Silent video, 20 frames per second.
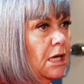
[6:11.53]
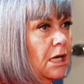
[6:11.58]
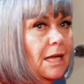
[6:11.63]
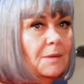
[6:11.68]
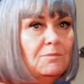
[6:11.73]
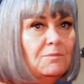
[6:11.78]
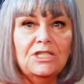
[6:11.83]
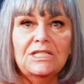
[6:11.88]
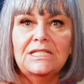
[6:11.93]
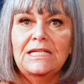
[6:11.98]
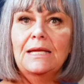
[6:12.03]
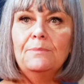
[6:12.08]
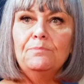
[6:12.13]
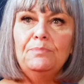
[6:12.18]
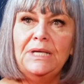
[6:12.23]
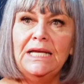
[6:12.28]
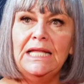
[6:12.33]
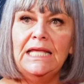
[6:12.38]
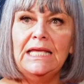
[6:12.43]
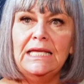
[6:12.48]
And I'm just saying,
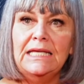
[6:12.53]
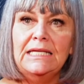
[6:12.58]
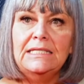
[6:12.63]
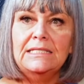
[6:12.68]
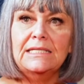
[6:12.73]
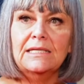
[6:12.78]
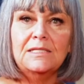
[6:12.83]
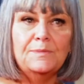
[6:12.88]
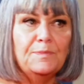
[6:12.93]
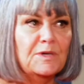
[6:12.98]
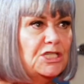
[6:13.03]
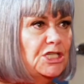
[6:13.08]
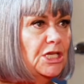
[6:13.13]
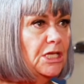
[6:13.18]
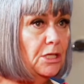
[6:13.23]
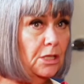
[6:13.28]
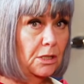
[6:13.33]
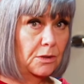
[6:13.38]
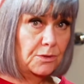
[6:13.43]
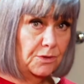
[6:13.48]
please, especially
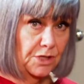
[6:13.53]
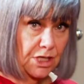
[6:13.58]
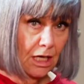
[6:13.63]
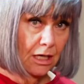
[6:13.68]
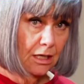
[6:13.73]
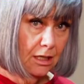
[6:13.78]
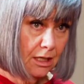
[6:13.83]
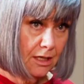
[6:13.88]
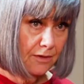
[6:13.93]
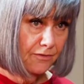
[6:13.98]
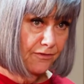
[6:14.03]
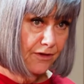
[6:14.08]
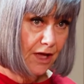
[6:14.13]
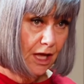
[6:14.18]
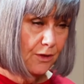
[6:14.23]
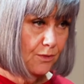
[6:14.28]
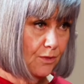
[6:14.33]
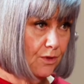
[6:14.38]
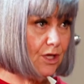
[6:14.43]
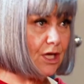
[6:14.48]
you younger
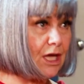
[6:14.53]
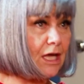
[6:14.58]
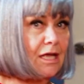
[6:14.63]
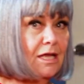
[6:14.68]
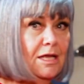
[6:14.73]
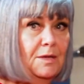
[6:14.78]
folk,